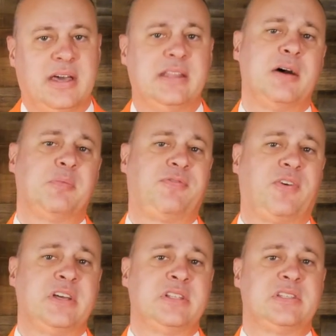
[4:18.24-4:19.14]
And that, my
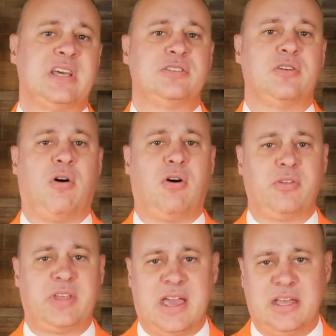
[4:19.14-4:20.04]
friends, is
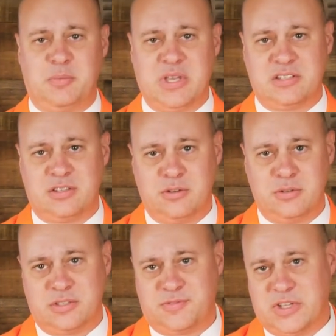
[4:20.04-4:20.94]
all the AWS
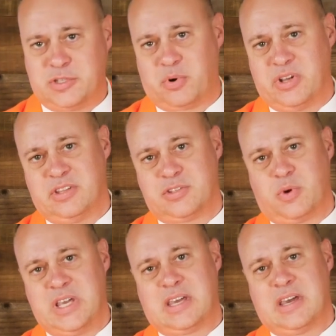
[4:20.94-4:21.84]
news that's fit to print this
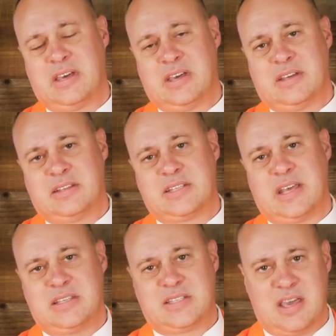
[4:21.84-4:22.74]
week.
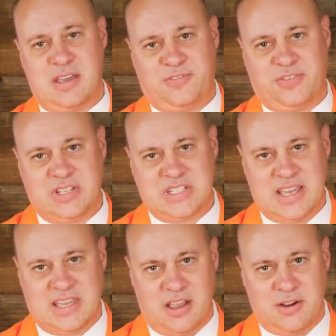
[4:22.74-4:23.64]
Stay safe,
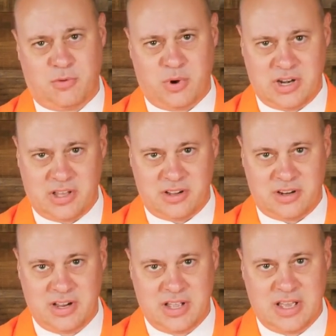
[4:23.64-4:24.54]
take care of one
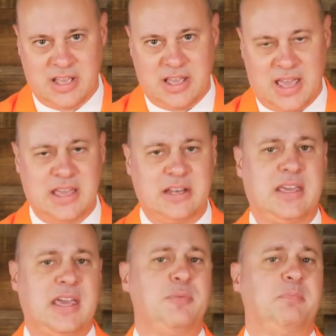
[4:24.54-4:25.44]
another, and
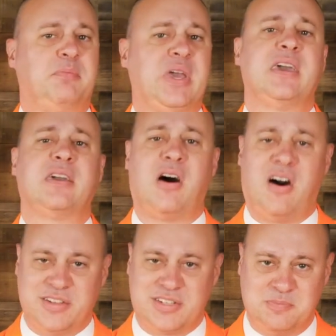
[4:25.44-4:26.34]
keep being
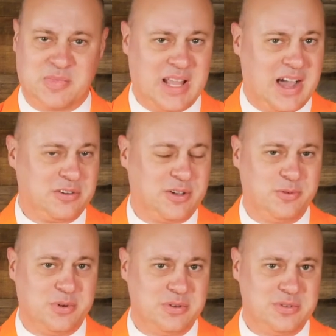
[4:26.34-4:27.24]
awesome cloud
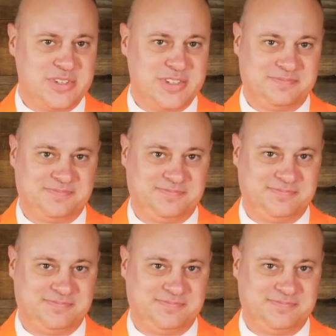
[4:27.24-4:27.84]
gurus.